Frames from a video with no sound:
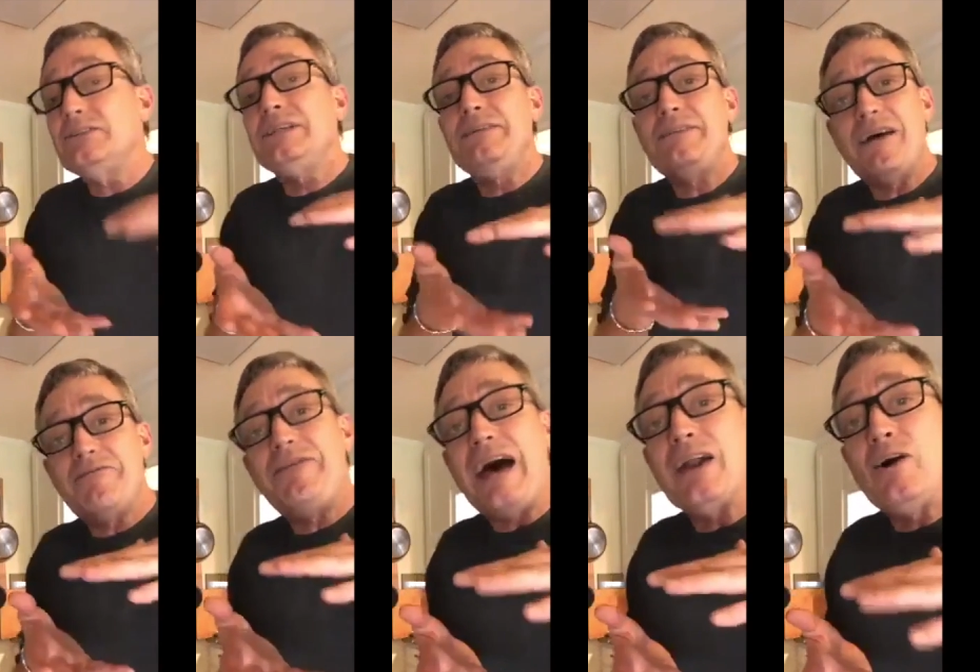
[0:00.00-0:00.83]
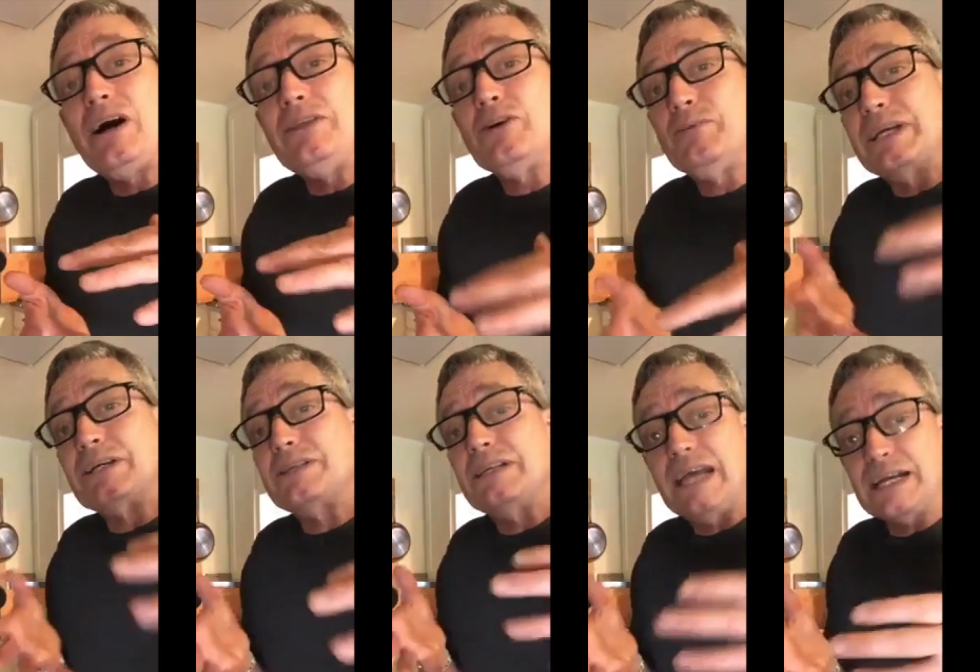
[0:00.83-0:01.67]
leave that fat on there
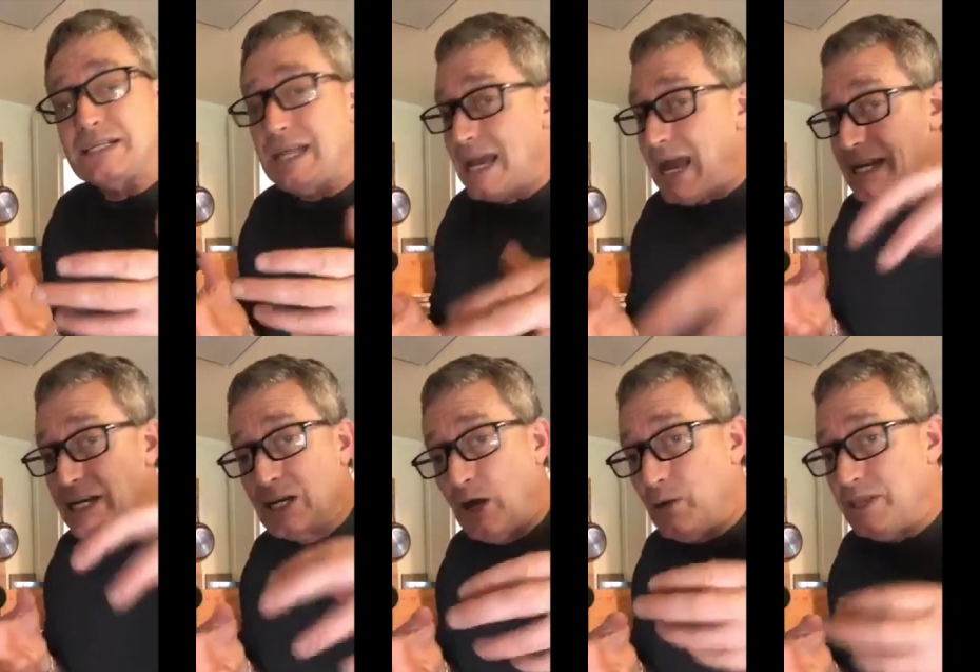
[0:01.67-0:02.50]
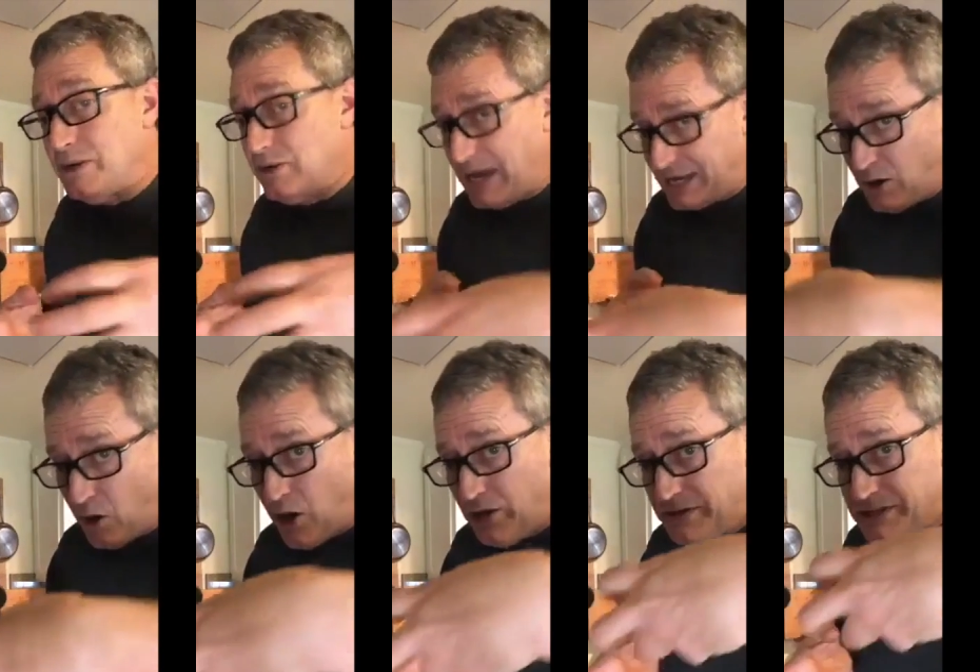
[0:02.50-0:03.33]
because the next day I can go in there and I can
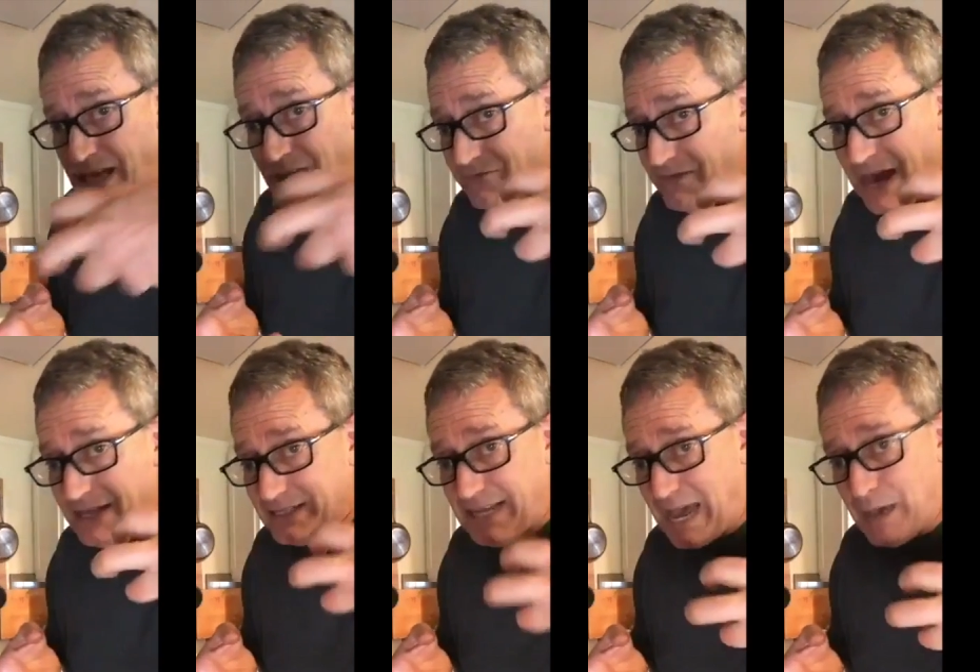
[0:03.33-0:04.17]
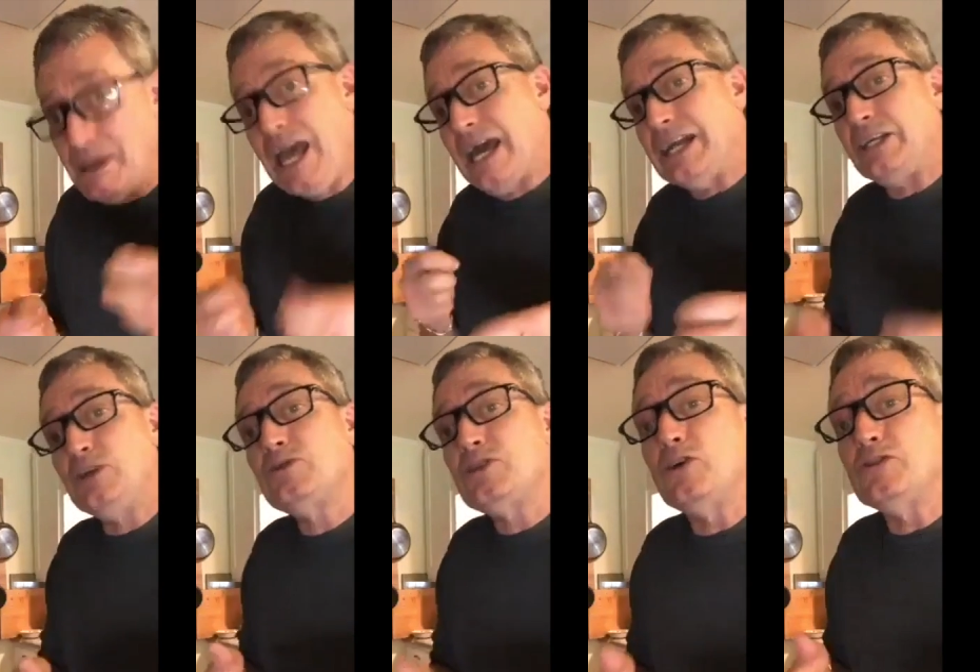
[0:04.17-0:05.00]
harvest that fat cap and
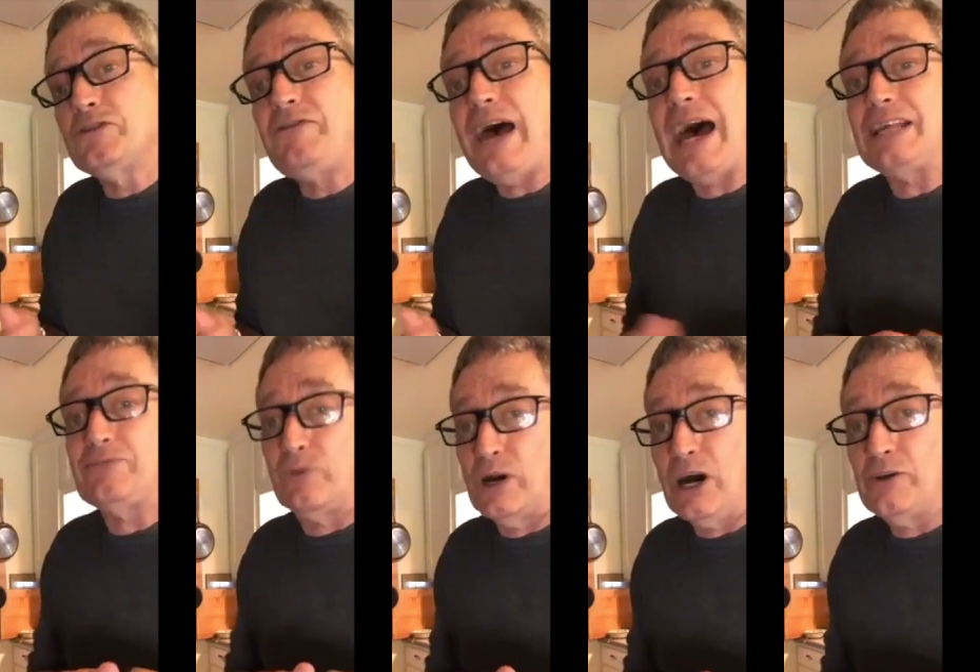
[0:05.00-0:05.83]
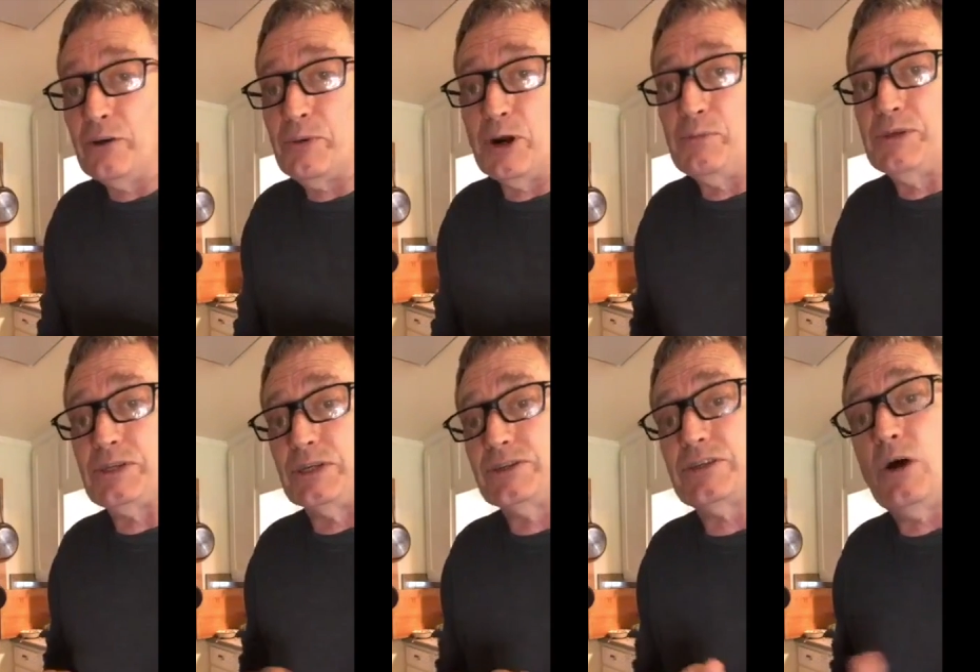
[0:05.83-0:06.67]
use those fats for other
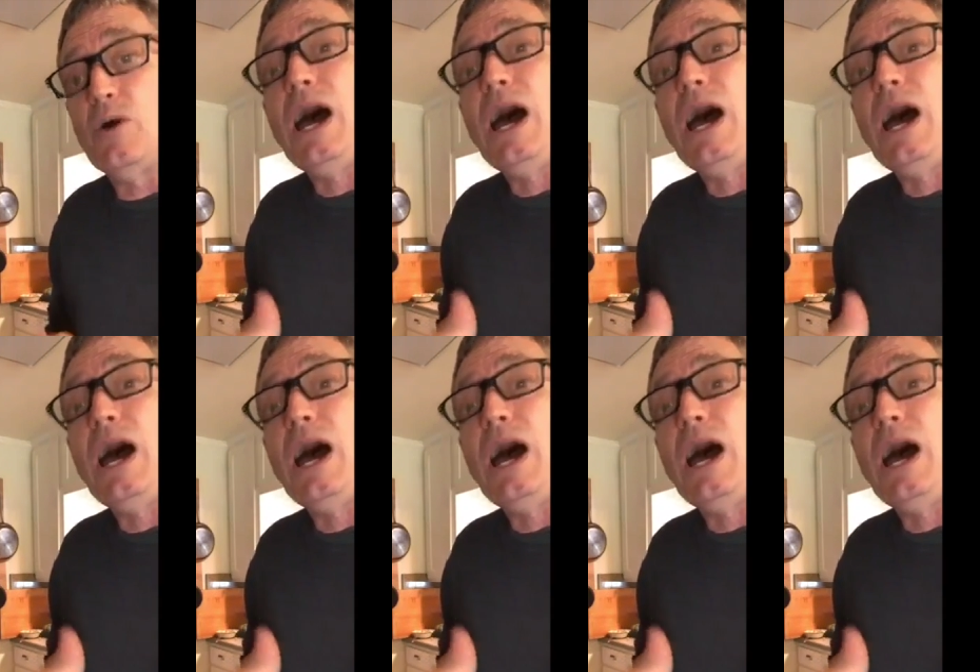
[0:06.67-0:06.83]
purposes. So